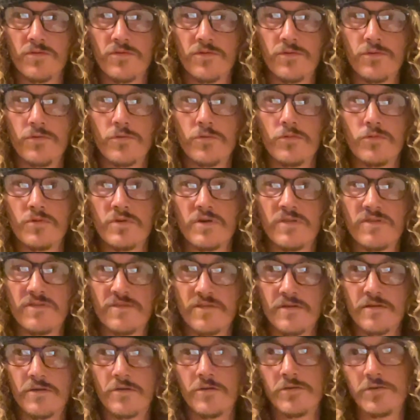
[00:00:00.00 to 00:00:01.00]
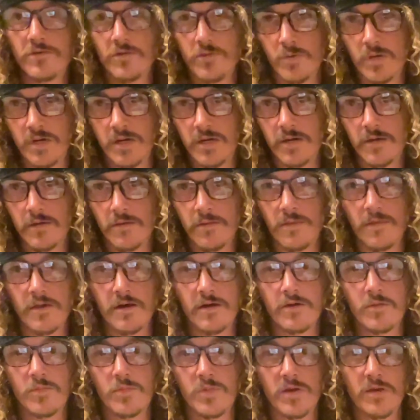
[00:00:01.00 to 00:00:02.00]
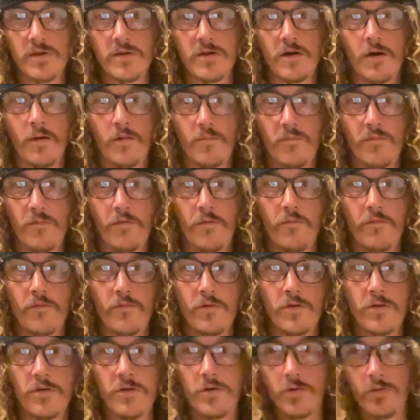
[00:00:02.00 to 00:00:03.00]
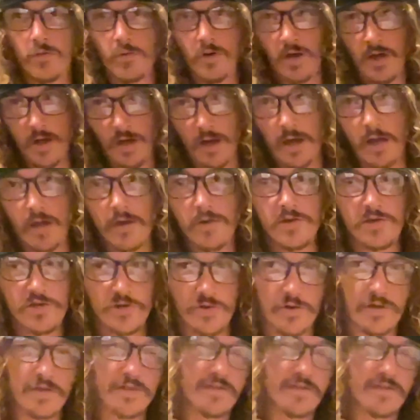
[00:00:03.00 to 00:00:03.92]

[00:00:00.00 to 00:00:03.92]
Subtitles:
to consider doing that could be helpful for you during